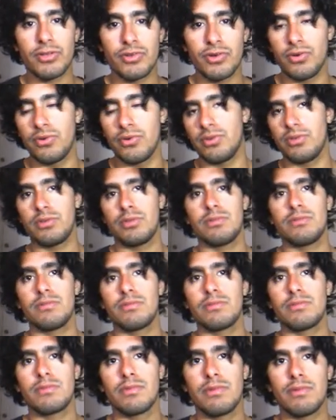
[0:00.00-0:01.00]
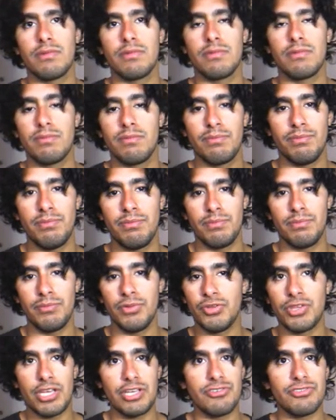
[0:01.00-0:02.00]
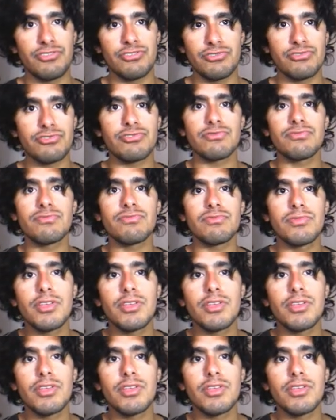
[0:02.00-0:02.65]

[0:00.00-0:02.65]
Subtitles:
code mutations,